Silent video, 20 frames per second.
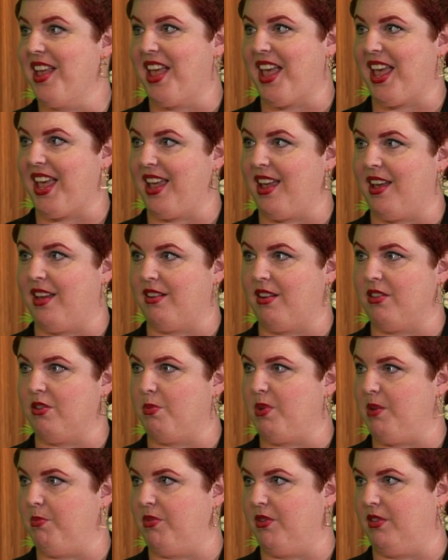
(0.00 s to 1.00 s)
and other
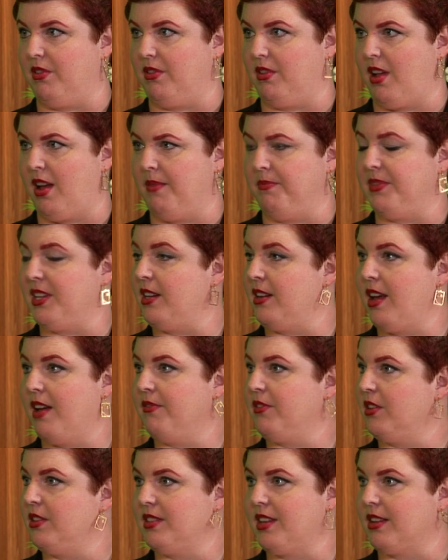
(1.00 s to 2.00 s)
people um, didn't have
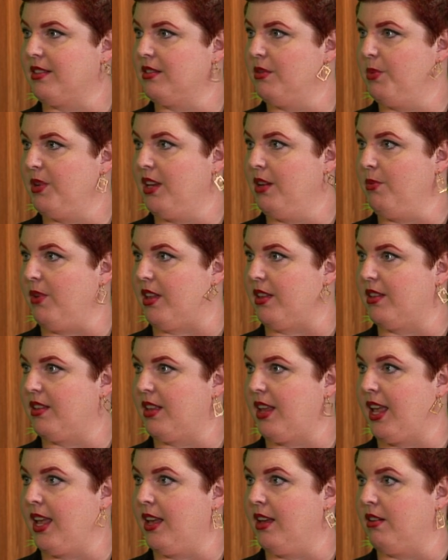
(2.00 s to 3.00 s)
good sex to begin with,
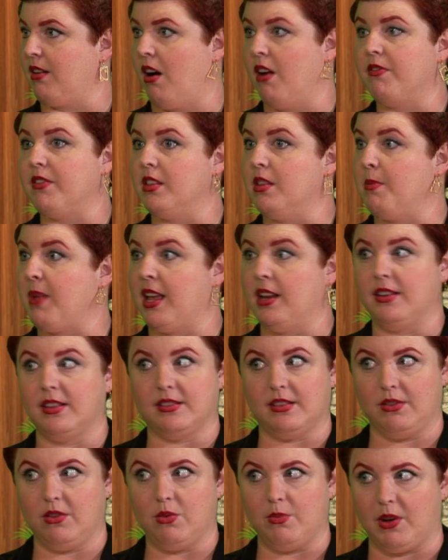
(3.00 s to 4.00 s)
and often the man
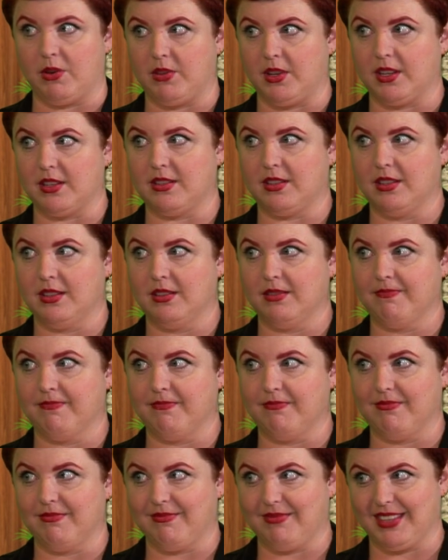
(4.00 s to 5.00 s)
doesn't know about this.
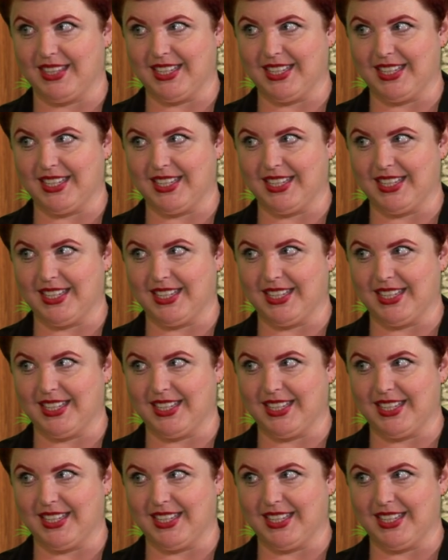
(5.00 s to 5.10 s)
Mm.